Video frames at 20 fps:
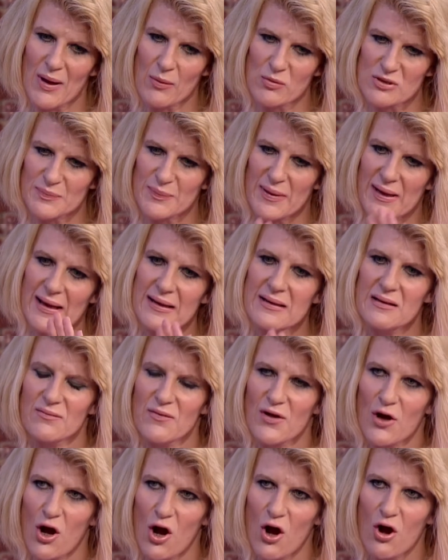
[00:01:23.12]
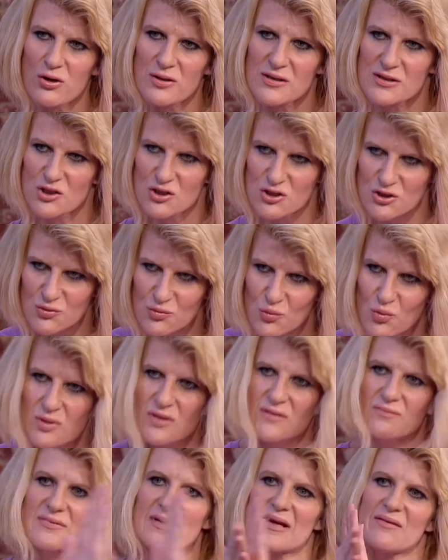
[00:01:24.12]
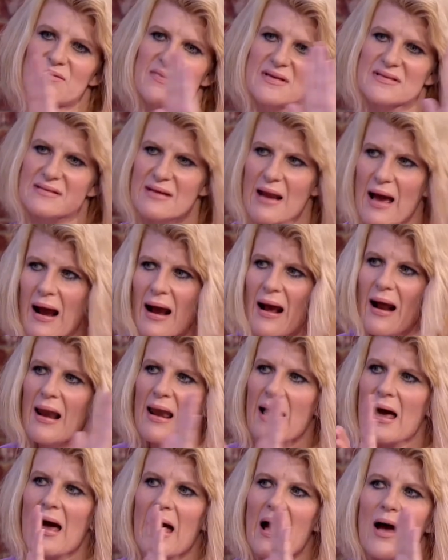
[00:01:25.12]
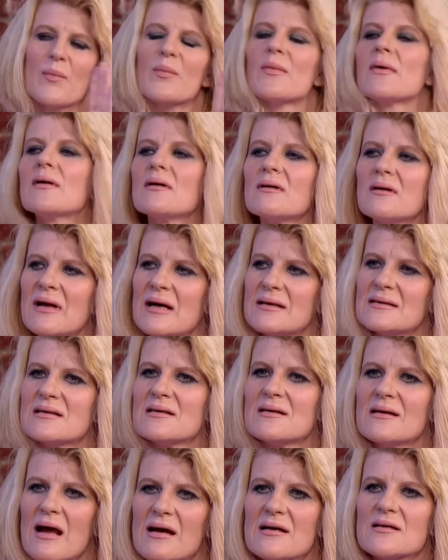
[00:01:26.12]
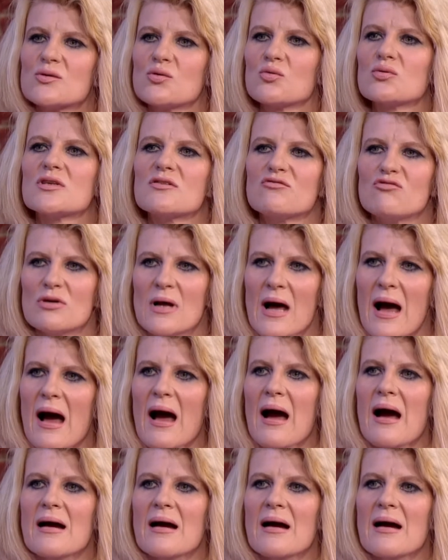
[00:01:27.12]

I was playing in the garden and just sort did this, like, clap. And well, I didn't, like, sort of react.